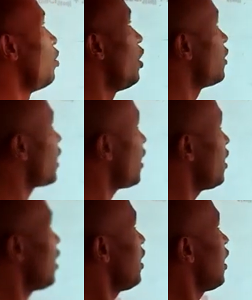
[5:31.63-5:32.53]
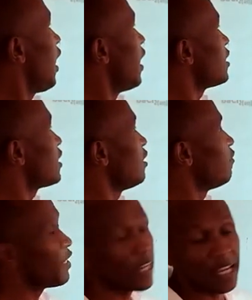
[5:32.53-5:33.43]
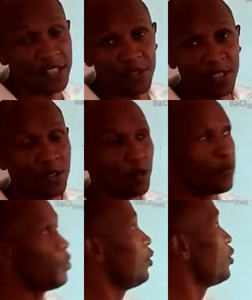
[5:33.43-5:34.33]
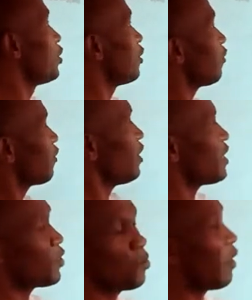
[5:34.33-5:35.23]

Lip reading: mole silver nitrate solution. Of course, the two